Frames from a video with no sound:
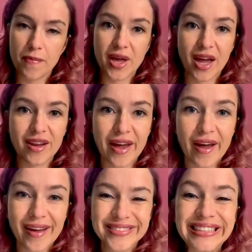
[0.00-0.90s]
cat hair,
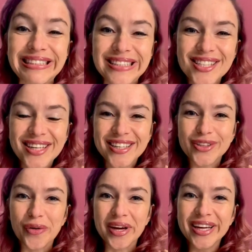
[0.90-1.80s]

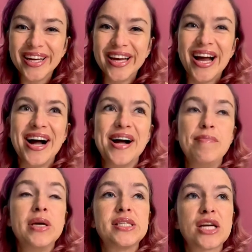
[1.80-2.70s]
sorry.
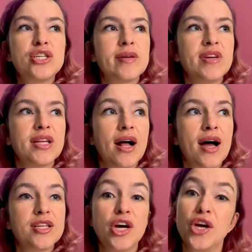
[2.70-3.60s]
It's actually something
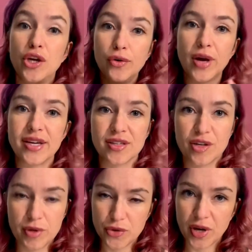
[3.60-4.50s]
that you guys are going
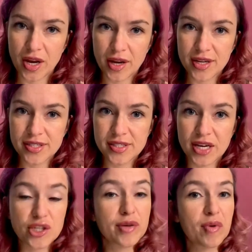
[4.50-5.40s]
to be doing. And this is
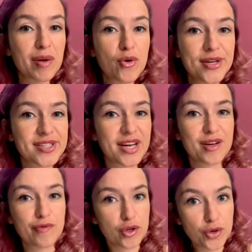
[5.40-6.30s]
actually way more exciting
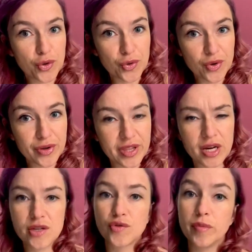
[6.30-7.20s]
for you than it
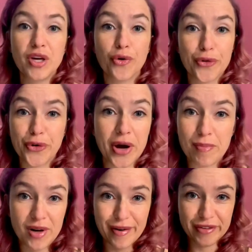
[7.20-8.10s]
is for me, although
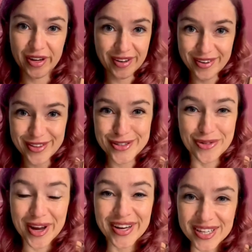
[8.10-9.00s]
I'm loving
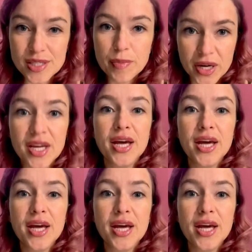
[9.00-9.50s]
doing this. But